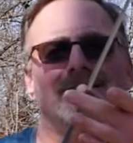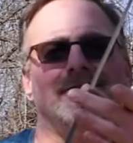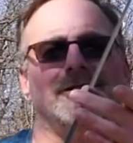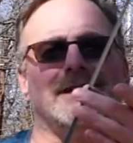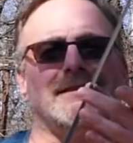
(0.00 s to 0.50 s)

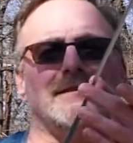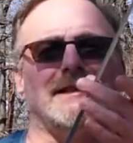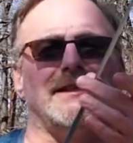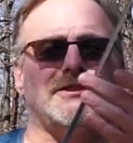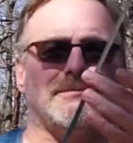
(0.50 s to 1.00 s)
with the
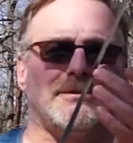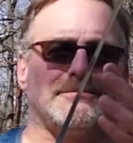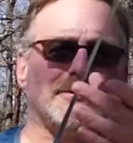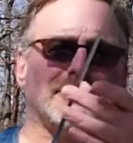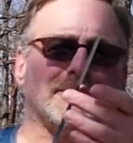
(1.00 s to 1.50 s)
edge that
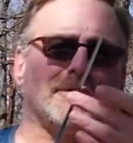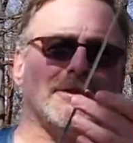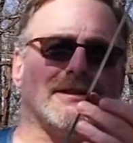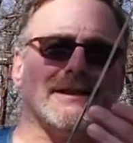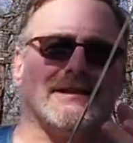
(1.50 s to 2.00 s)
Purpleheart put
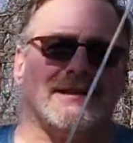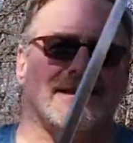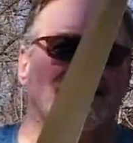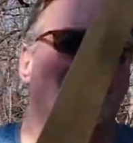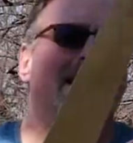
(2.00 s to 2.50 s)
on it.
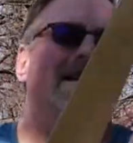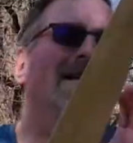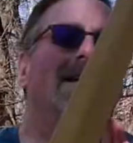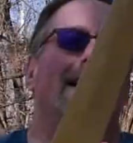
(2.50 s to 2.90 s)
I